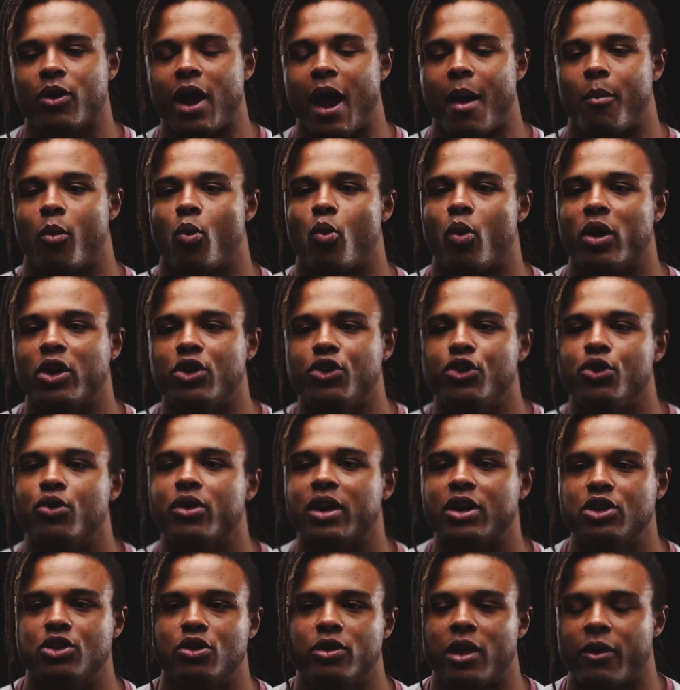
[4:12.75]
crap, when
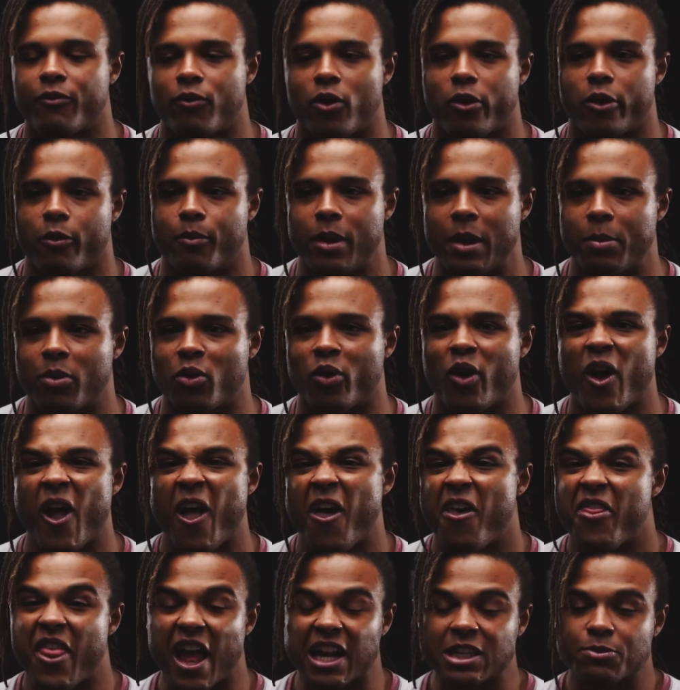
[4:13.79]
you can do that for other people,
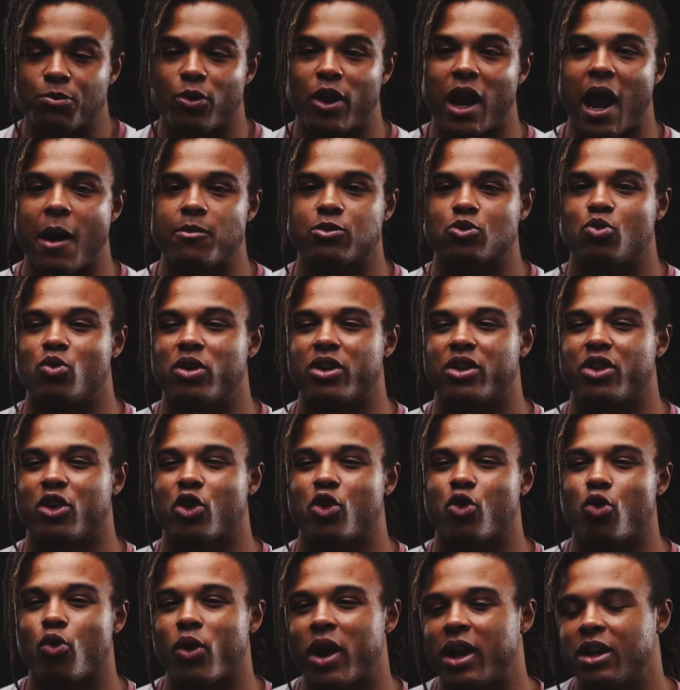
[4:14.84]
that's perhaps one of the
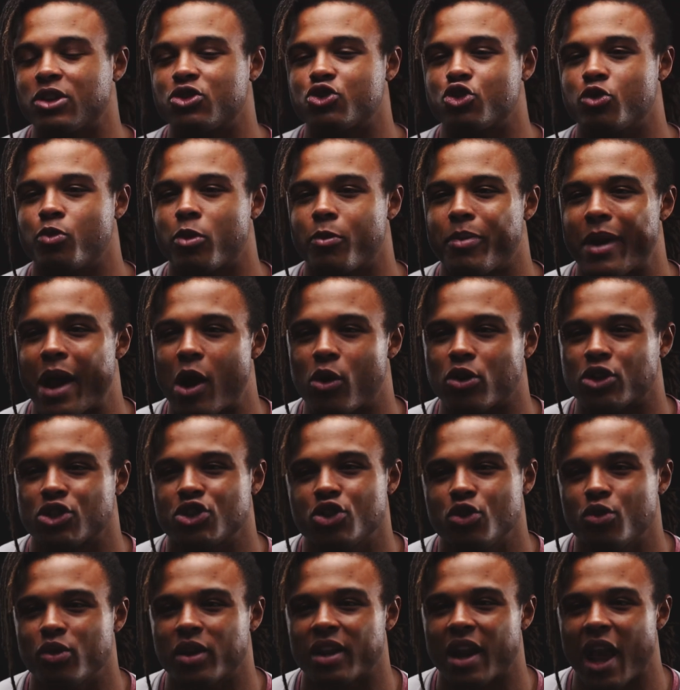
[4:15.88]
greatest
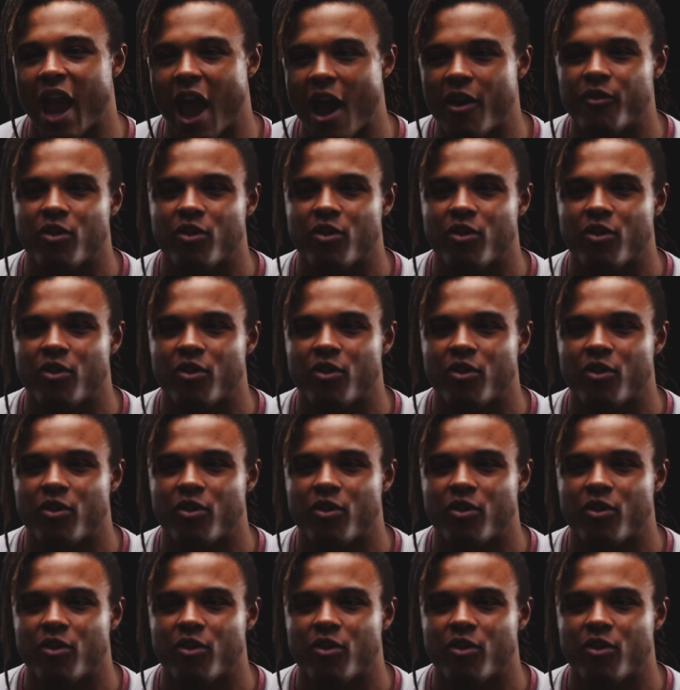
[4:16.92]
superpowers you can